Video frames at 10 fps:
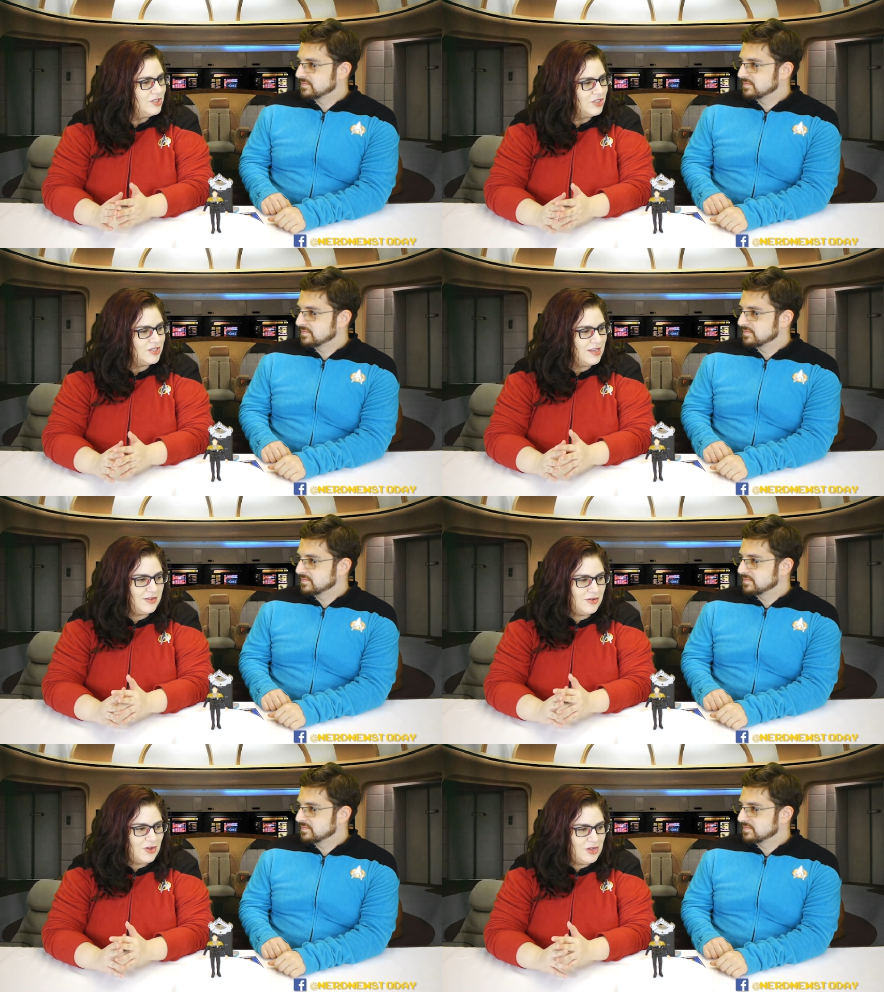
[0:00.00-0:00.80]
Speaker 1: Just
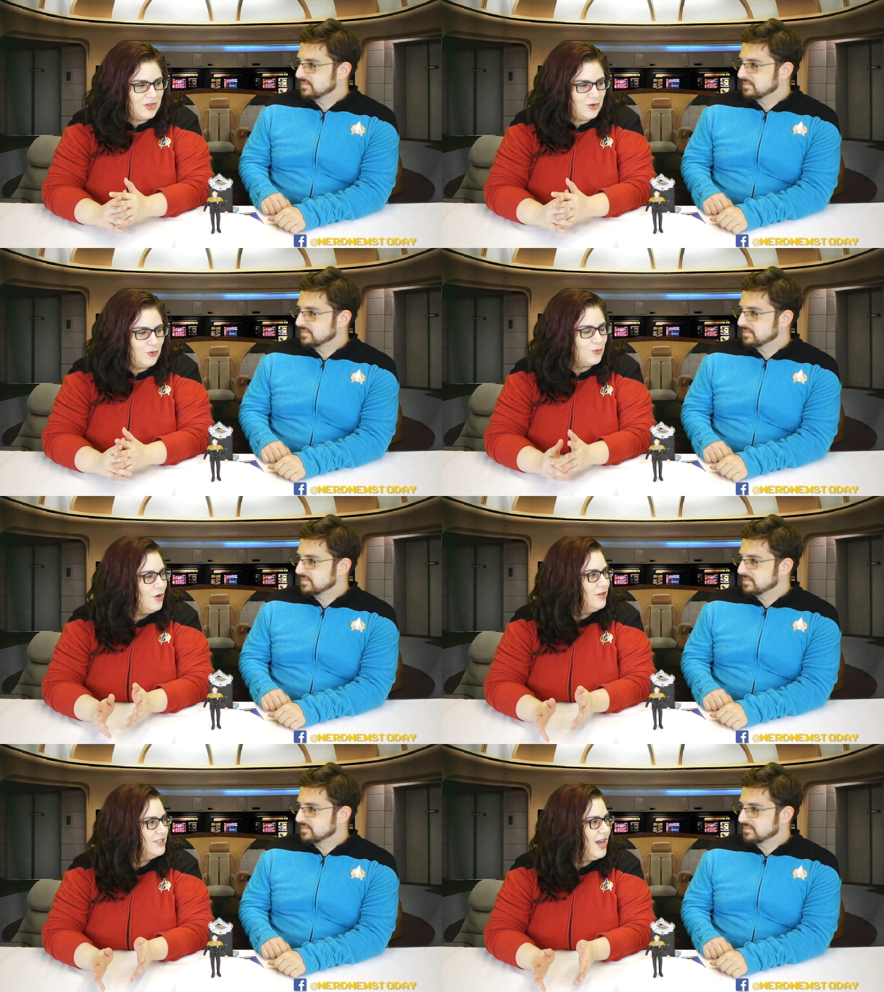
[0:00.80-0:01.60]

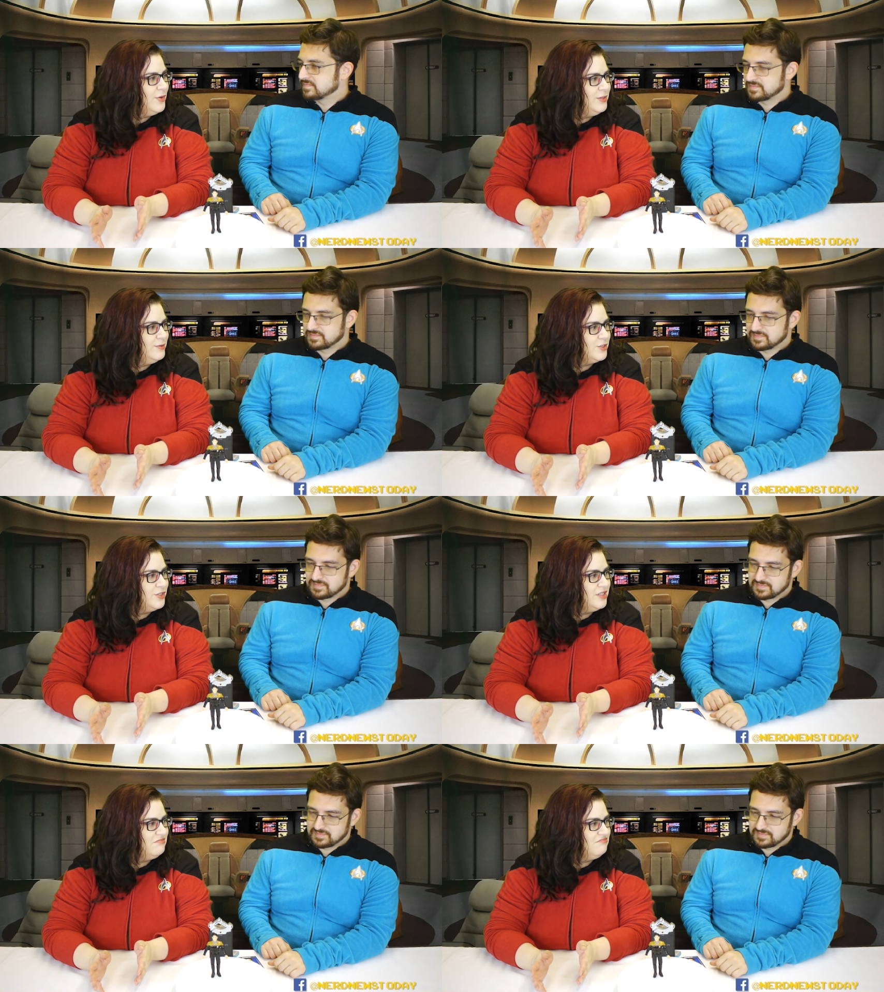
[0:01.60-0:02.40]
overall how he was
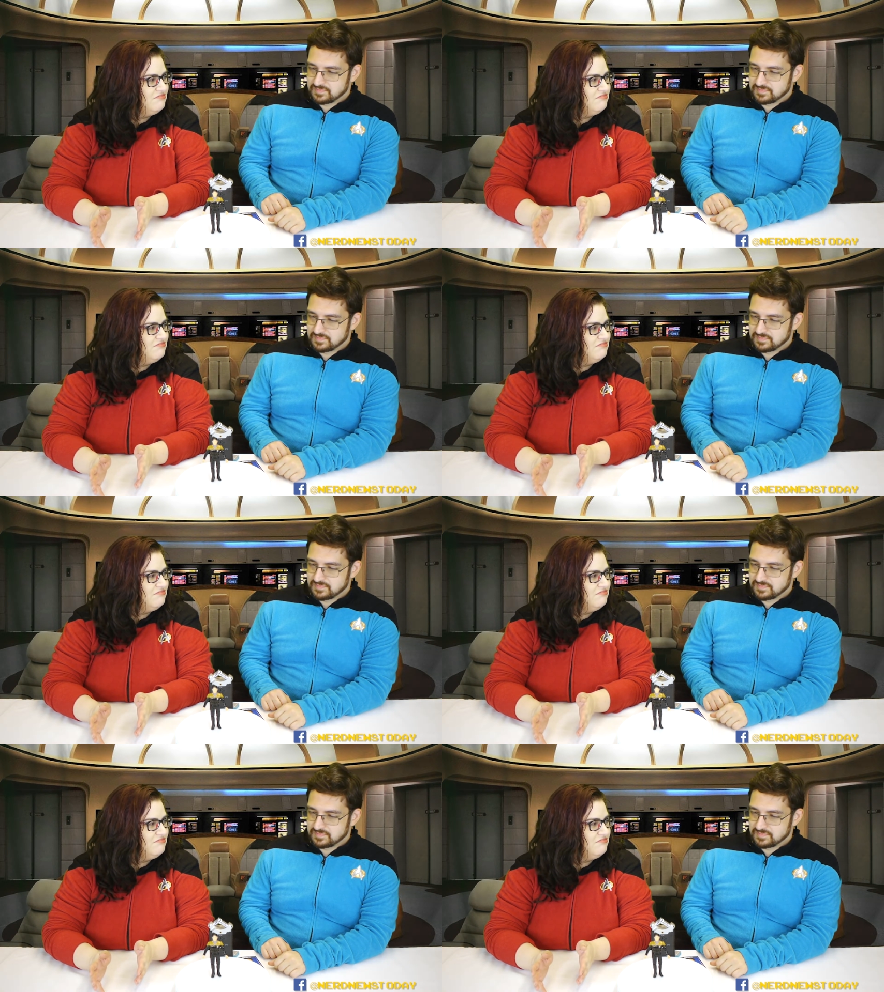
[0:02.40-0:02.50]
treated.